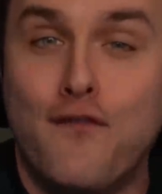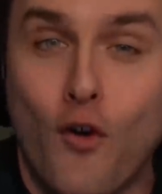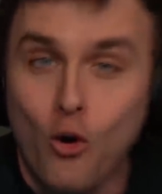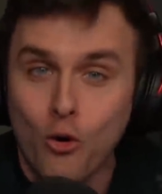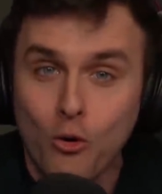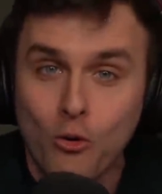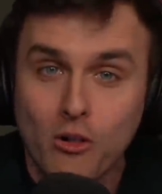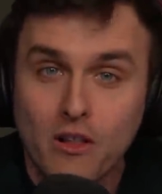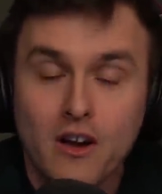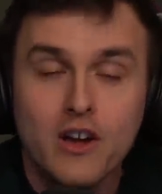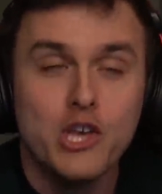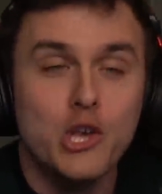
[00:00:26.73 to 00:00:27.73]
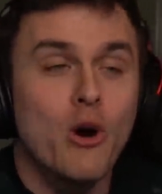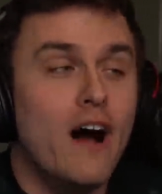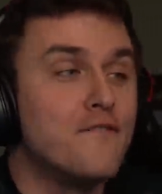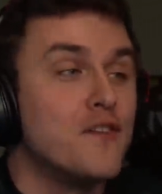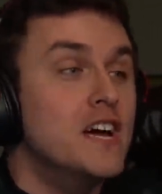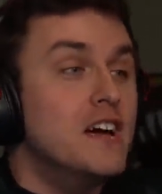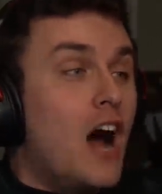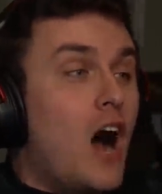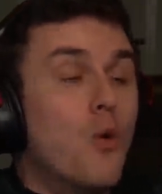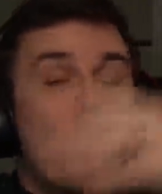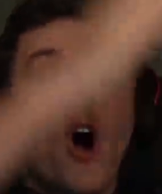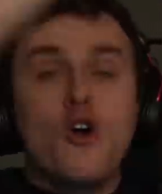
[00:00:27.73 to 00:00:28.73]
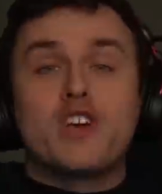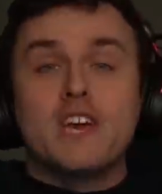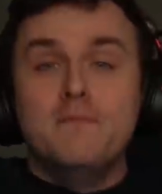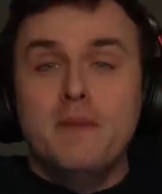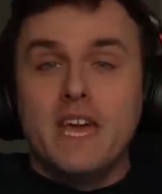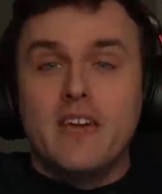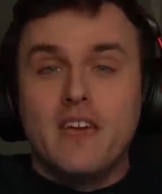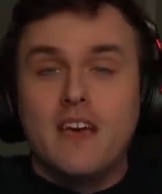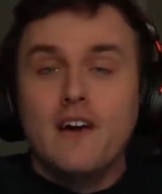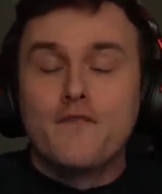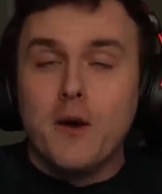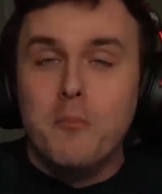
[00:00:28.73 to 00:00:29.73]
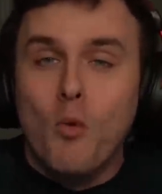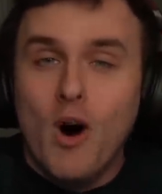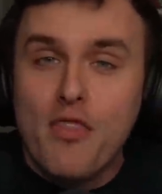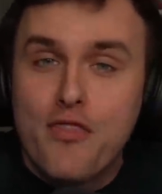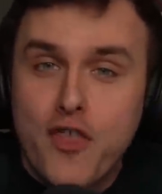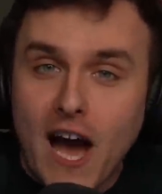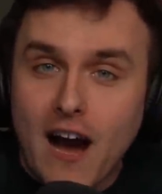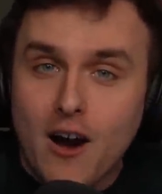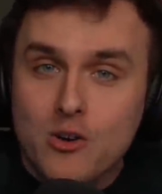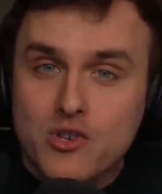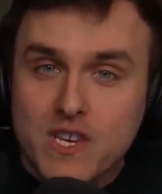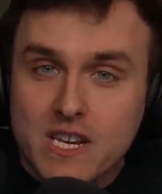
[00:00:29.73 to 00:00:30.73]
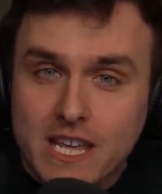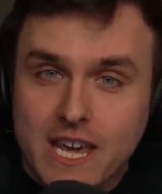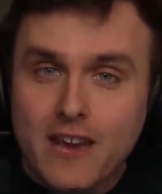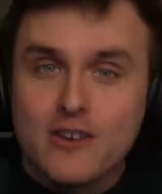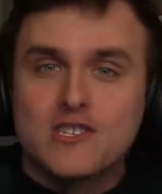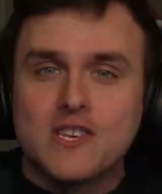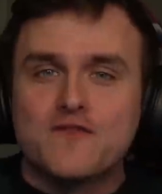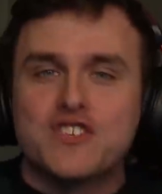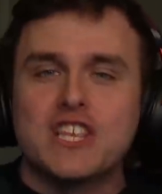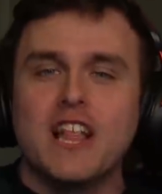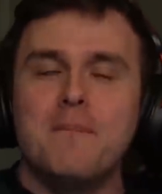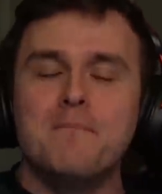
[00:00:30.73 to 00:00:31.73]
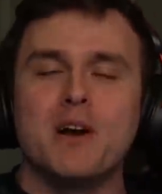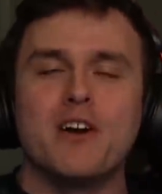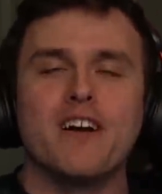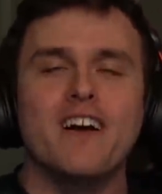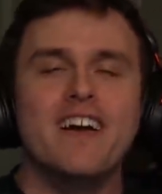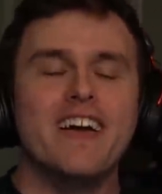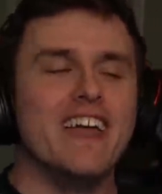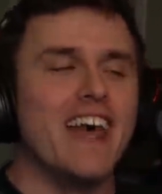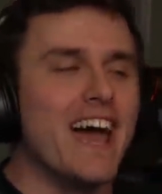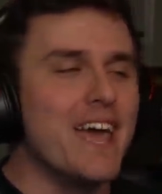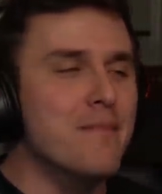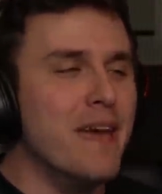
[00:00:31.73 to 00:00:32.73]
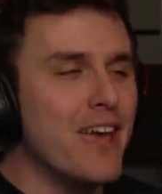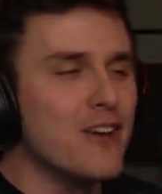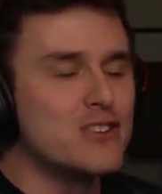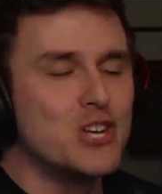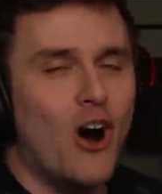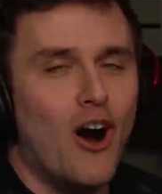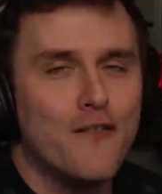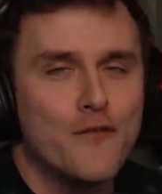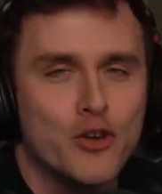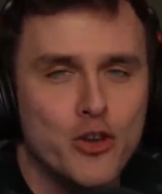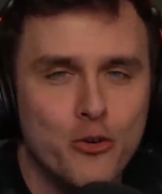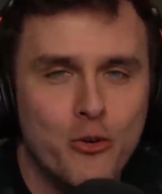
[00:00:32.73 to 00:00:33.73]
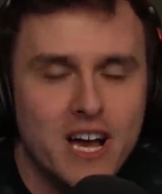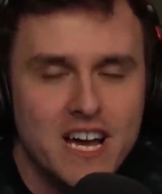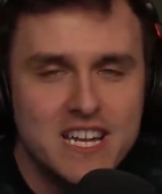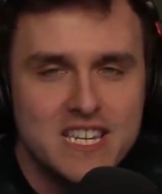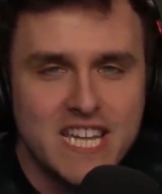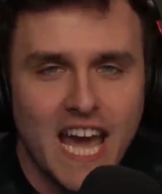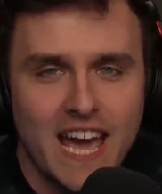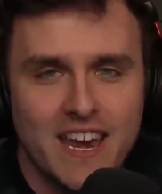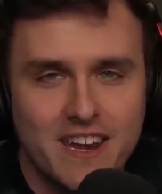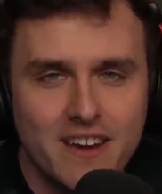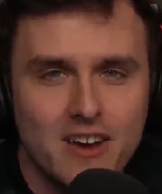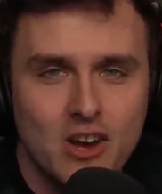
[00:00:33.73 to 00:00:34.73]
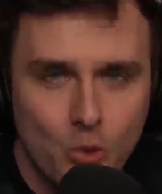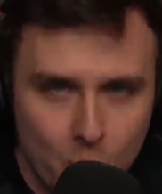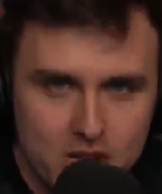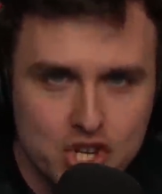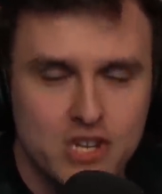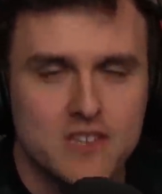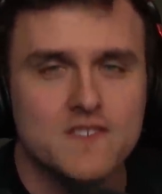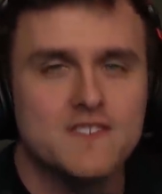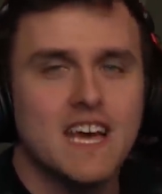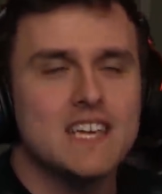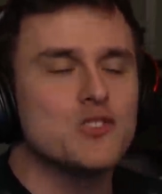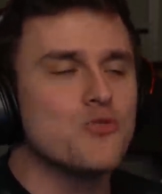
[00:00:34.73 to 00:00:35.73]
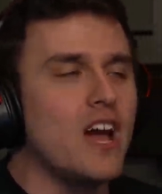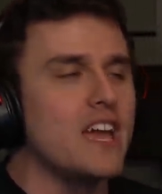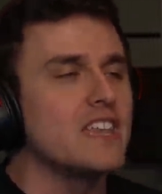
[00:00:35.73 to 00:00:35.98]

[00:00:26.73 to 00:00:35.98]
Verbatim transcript: Fool, you have awoken me from 1,000 years of slumber, and I am here to offer you 10 wishes. That's right.